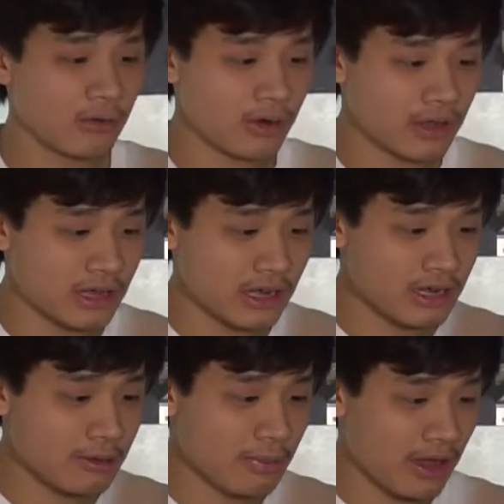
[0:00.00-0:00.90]

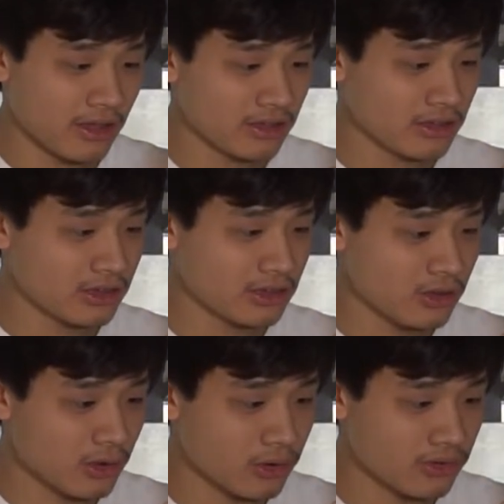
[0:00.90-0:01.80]
organic by
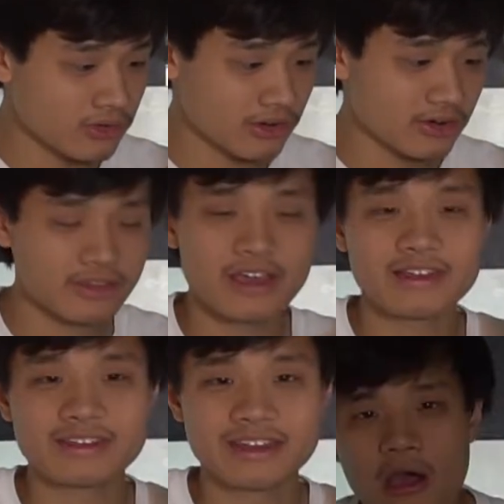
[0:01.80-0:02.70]
EcoCert
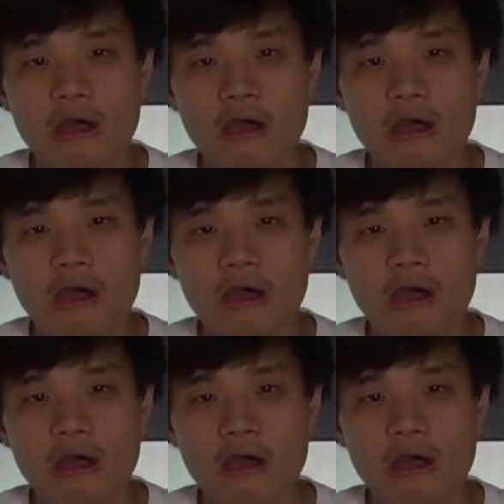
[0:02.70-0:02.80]
SA.